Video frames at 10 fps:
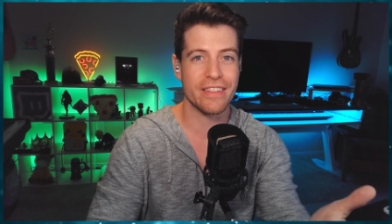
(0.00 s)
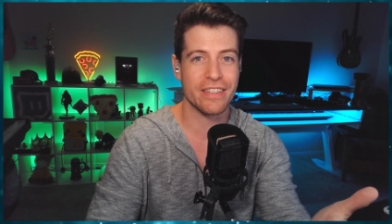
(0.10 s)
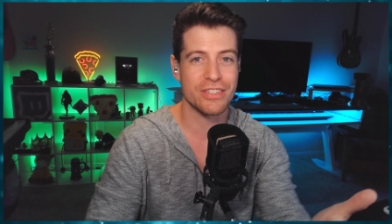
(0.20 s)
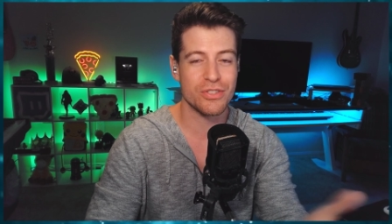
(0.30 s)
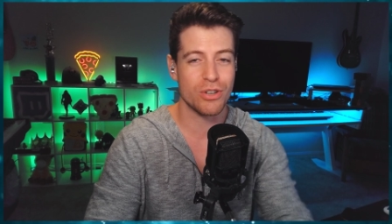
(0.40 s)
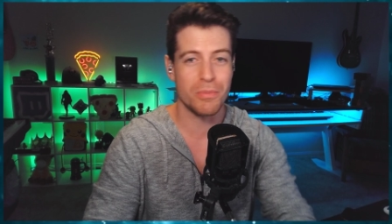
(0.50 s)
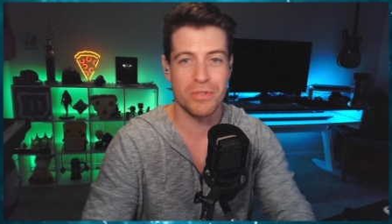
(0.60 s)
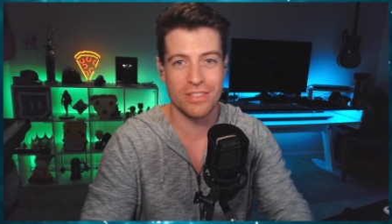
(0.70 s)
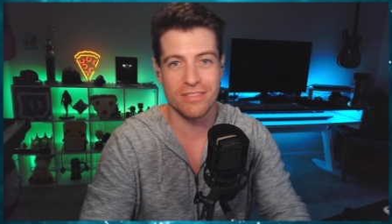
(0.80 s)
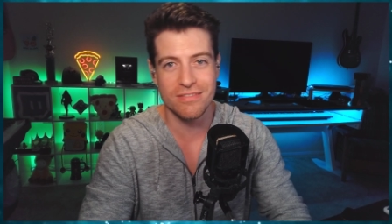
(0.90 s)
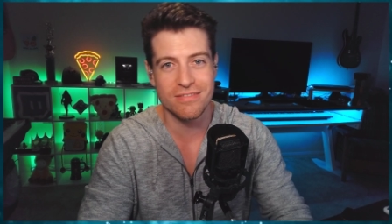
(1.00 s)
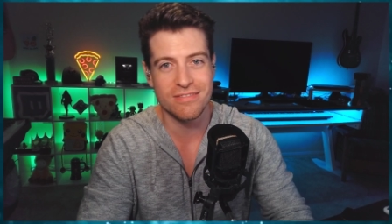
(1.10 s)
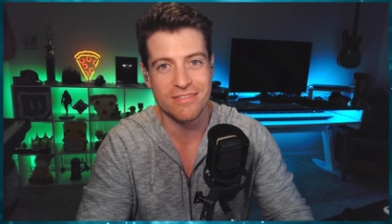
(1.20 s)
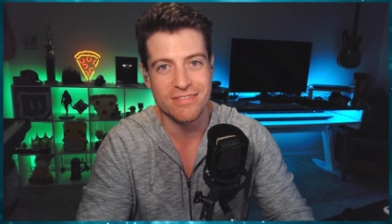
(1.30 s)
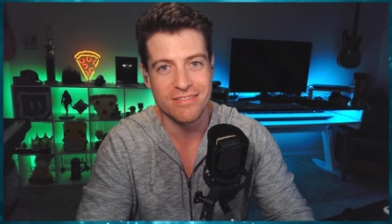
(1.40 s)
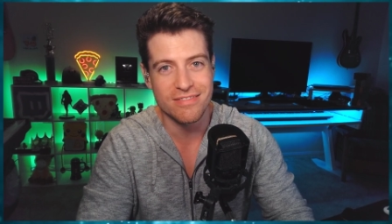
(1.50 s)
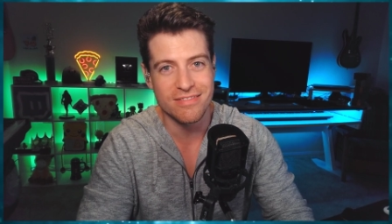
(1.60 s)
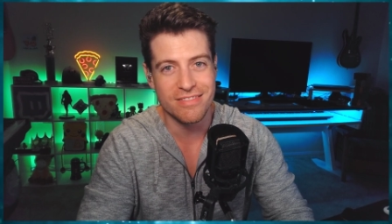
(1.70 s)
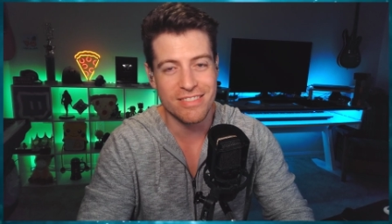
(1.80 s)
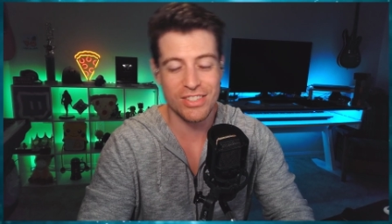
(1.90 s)
in the description
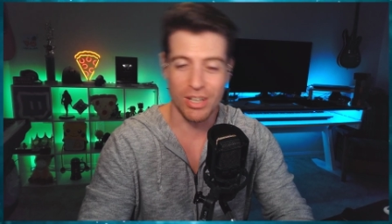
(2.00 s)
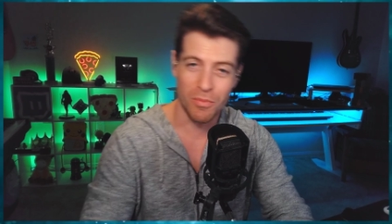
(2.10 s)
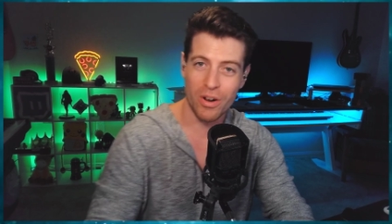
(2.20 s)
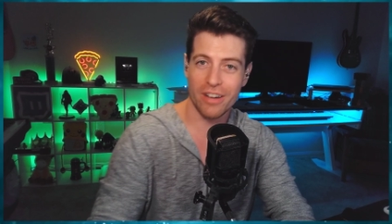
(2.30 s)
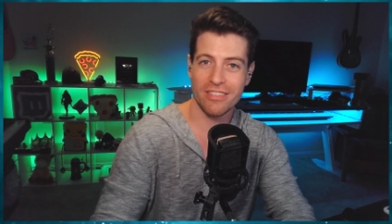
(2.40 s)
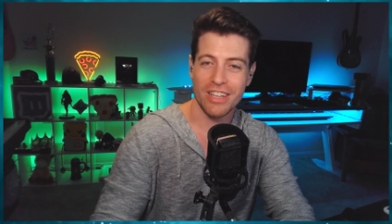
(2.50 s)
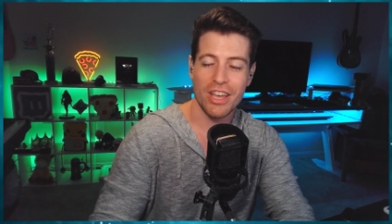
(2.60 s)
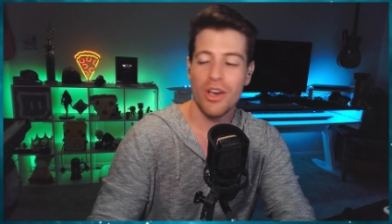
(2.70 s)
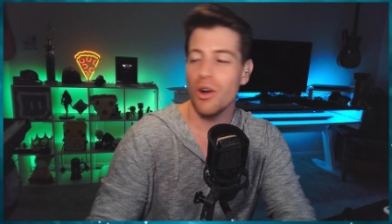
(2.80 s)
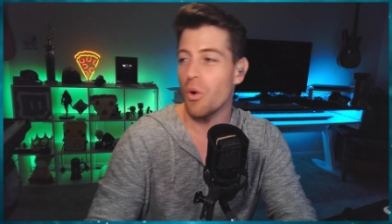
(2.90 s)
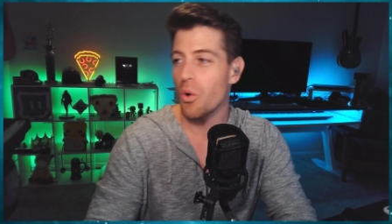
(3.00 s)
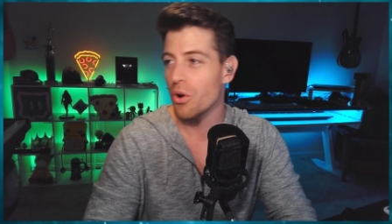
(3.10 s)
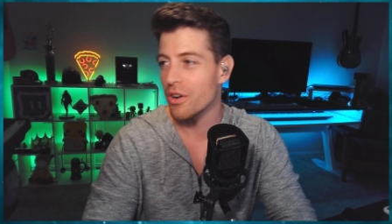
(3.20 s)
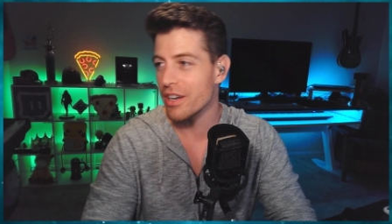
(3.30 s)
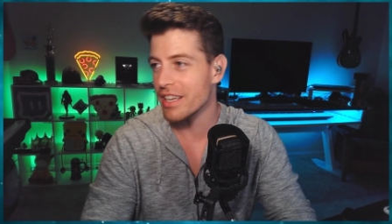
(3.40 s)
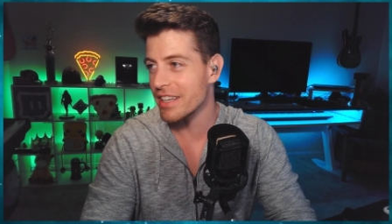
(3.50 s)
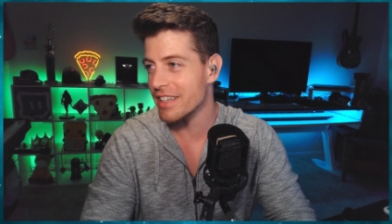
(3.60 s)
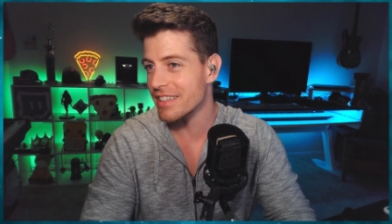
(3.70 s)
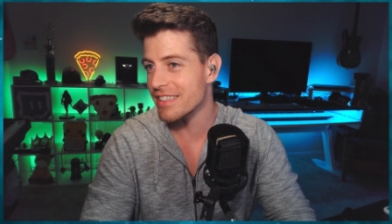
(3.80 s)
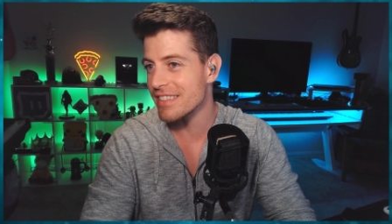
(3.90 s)
somewhere, or it
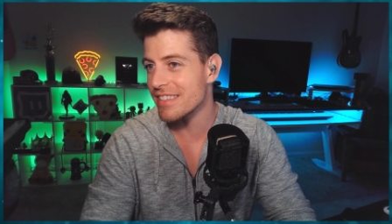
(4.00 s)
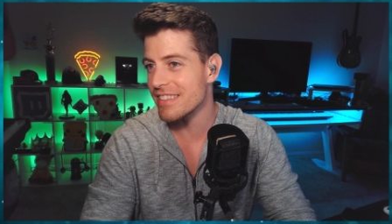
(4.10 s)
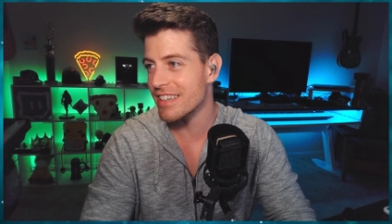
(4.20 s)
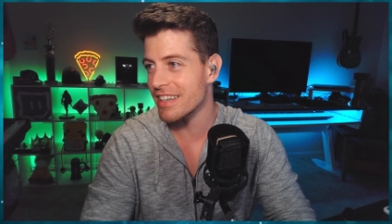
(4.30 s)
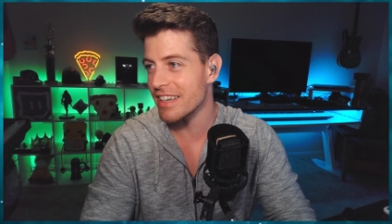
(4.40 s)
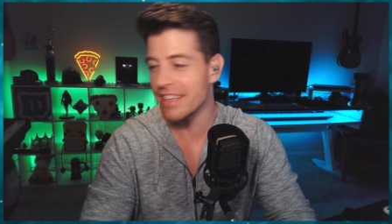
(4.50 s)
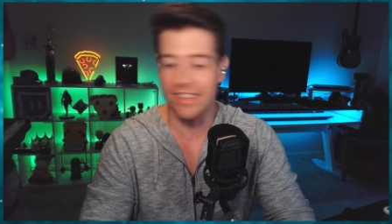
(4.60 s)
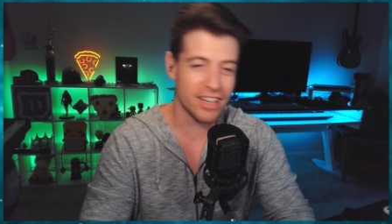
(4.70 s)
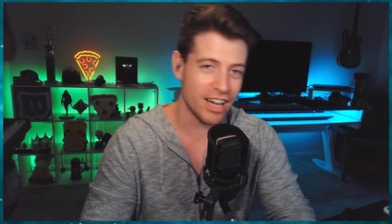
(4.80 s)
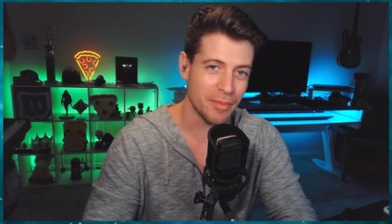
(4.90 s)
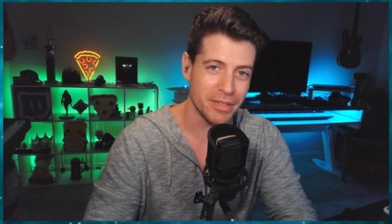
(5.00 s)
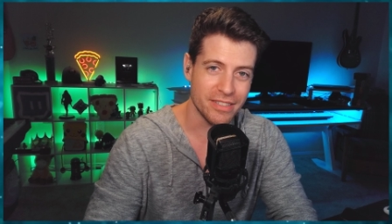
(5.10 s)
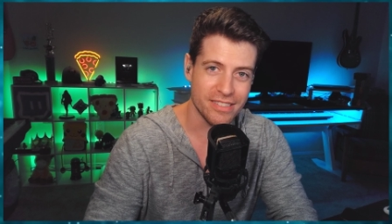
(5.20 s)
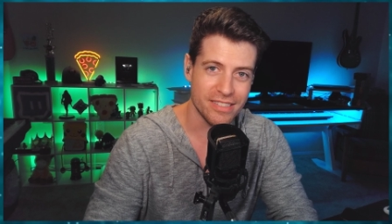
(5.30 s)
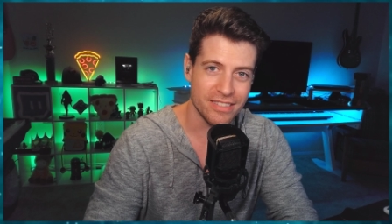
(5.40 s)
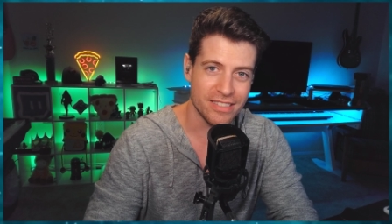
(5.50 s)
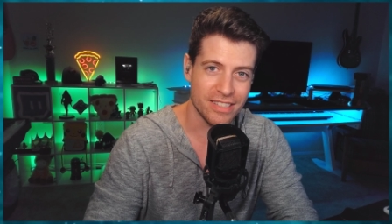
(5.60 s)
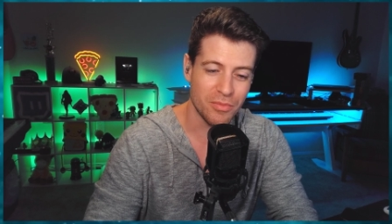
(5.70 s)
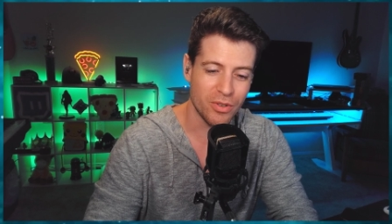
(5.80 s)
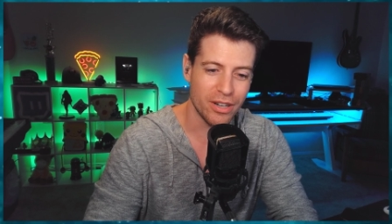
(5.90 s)
is in the comments
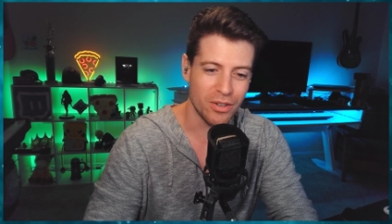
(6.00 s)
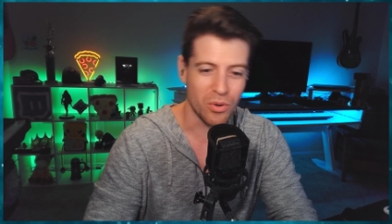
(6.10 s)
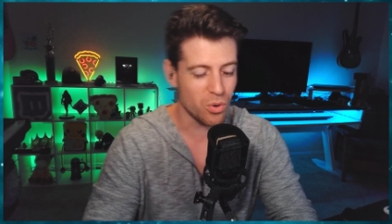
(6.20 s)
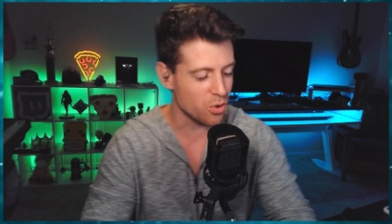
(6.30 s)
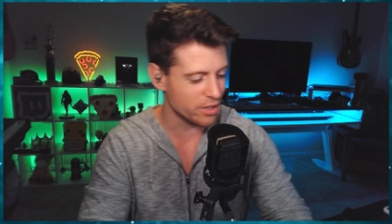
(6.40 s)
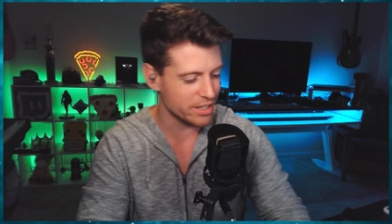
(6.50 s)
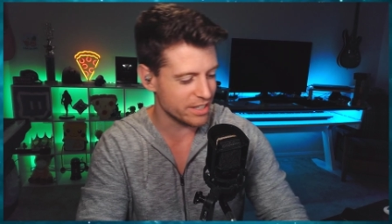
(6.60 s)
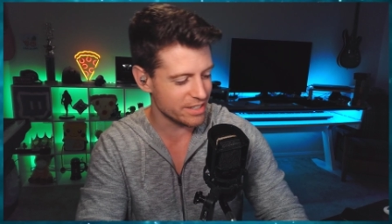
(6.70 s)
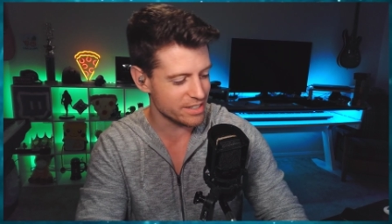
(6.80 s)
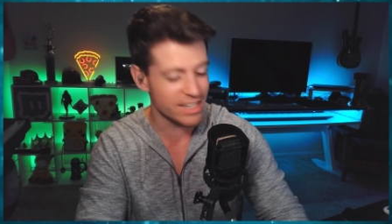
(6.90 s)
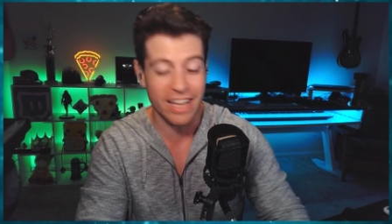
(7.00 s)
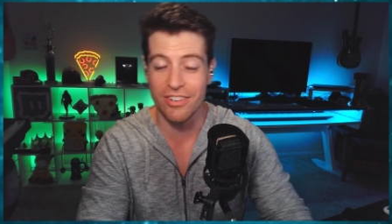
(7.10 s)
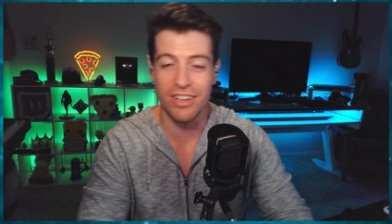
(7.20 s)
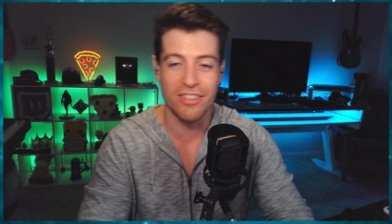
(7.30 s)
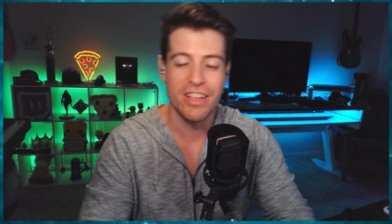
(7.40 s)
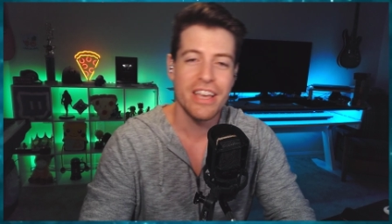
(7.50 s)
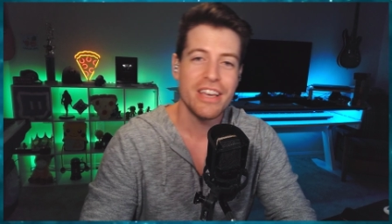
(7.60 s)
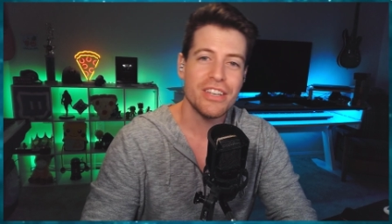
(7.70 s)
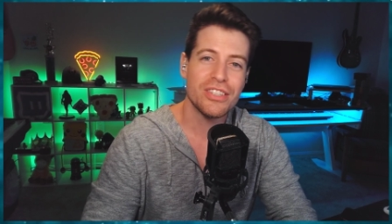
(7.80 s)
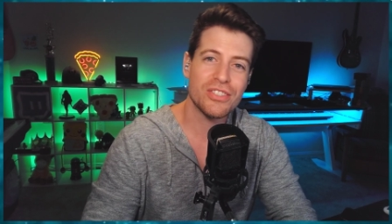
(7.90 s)
somewhere, or it is, I don't know,
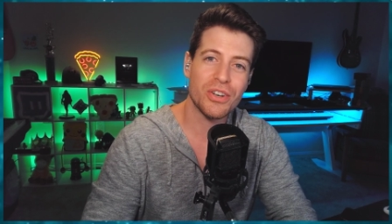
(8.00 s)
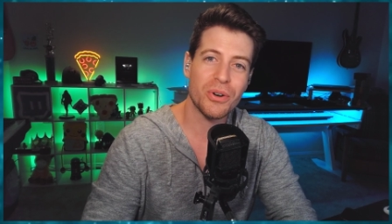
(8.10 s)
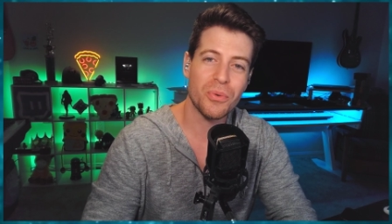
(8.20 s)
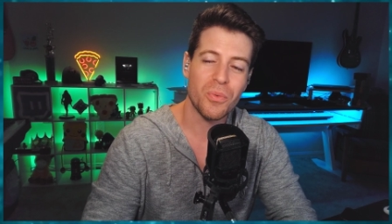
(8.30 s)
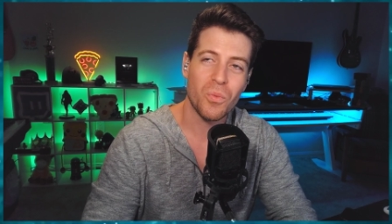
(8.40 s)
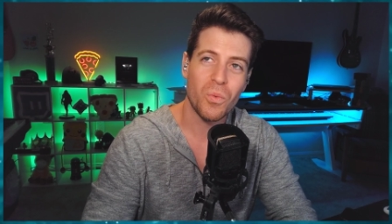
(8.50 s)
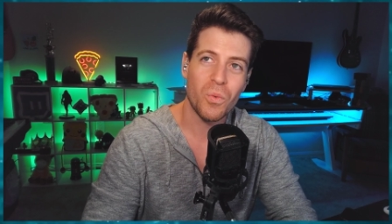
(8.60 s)
so,